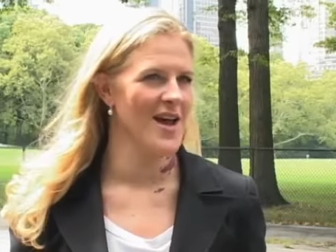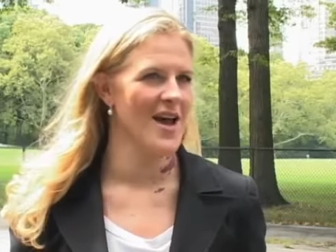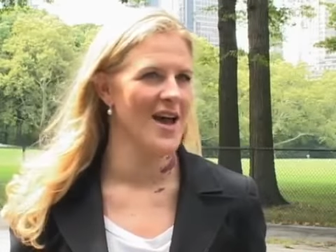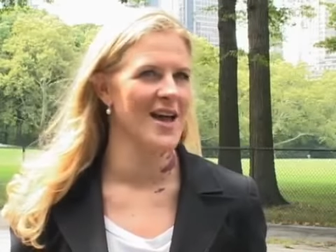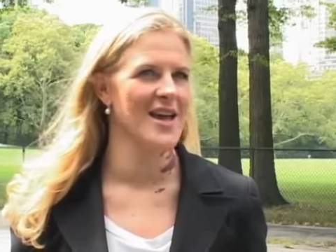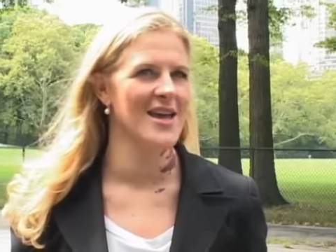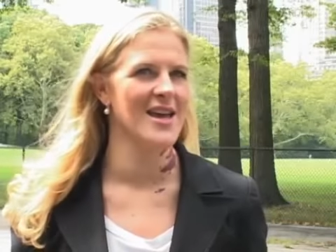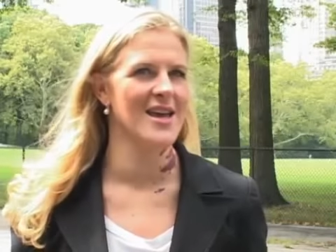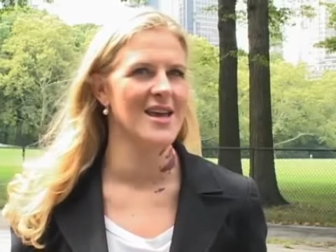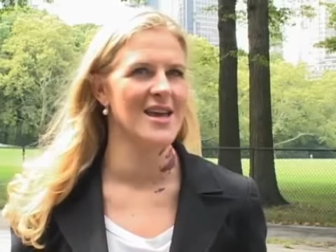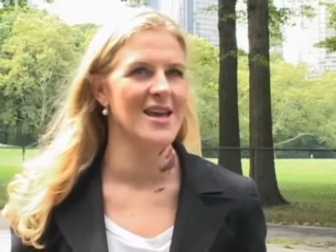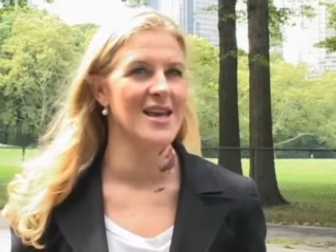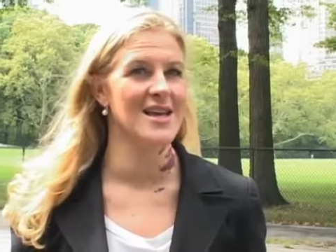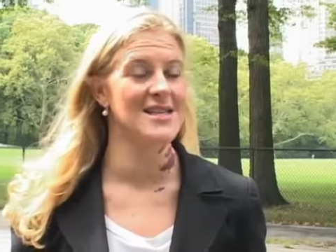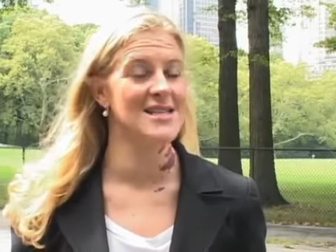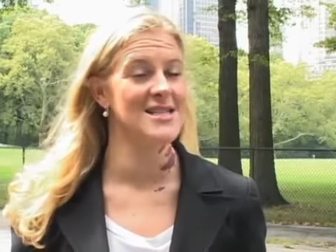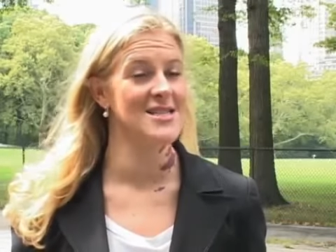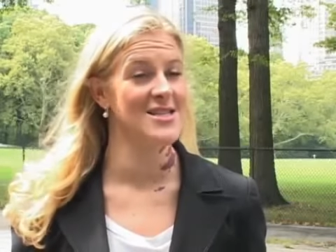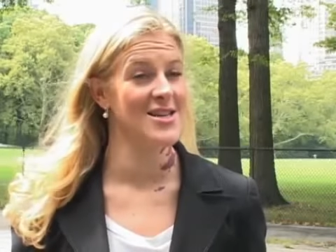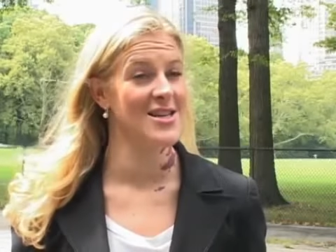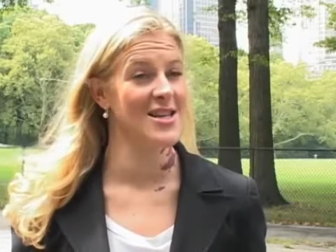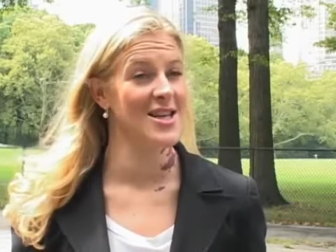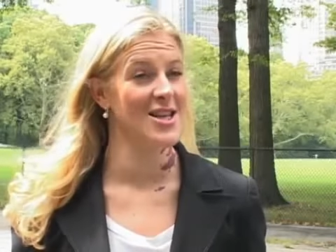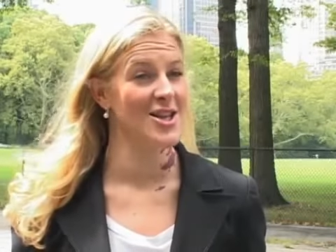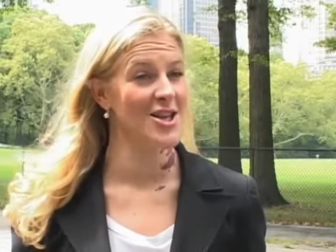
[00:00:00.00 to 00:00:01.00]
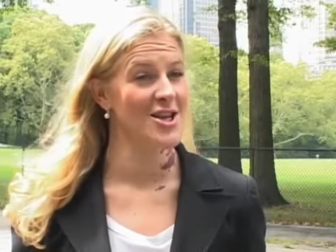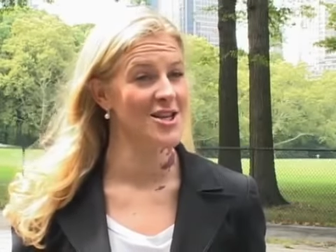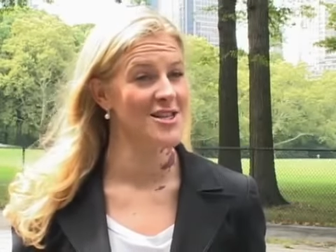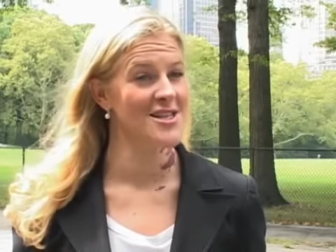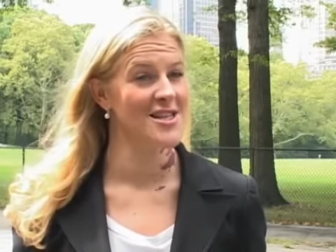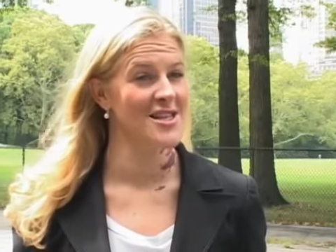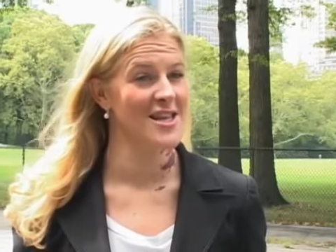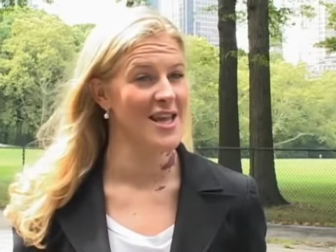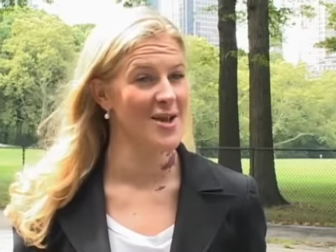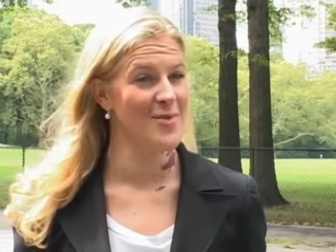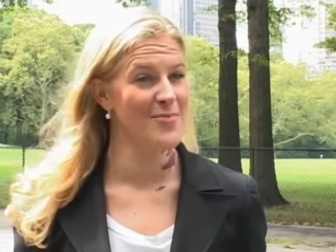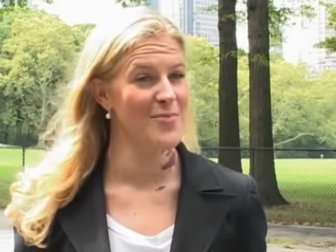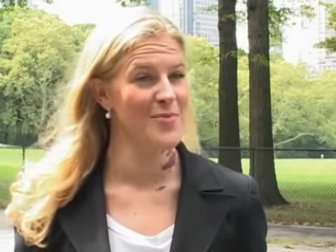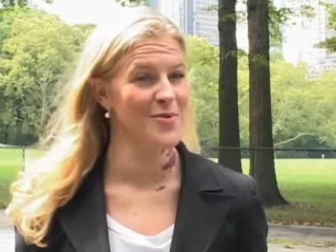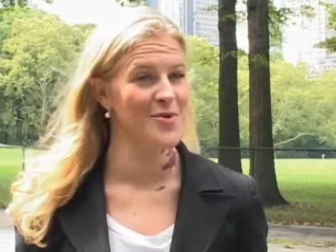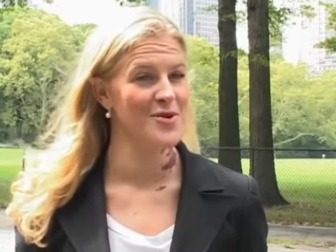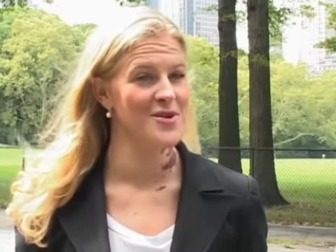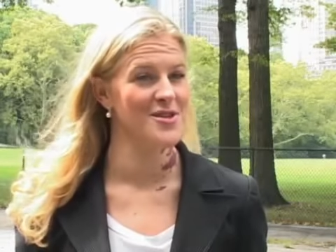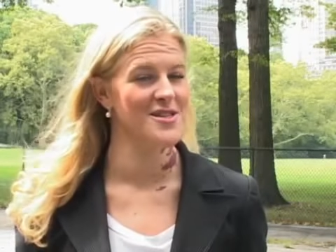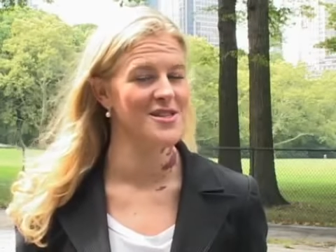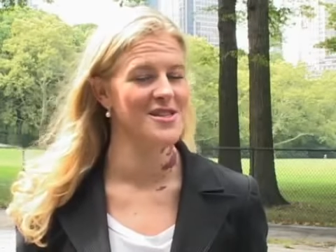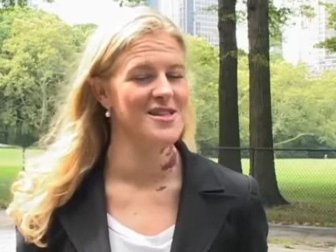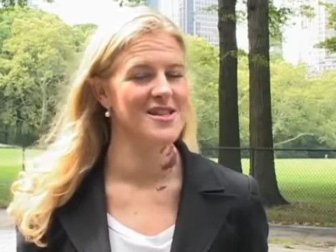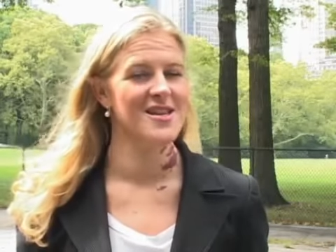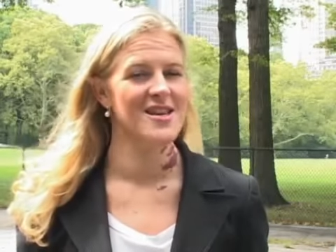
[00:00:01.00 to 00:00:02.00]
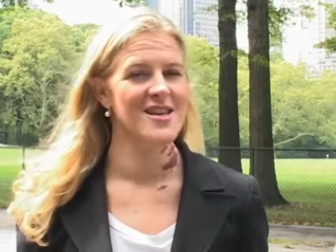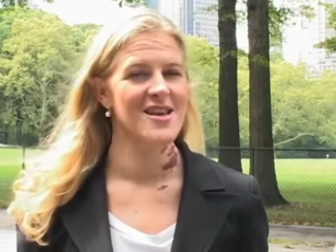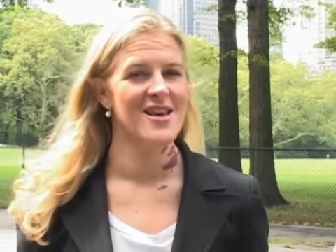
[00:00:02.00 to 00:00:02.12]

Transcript: I got stuck in London airport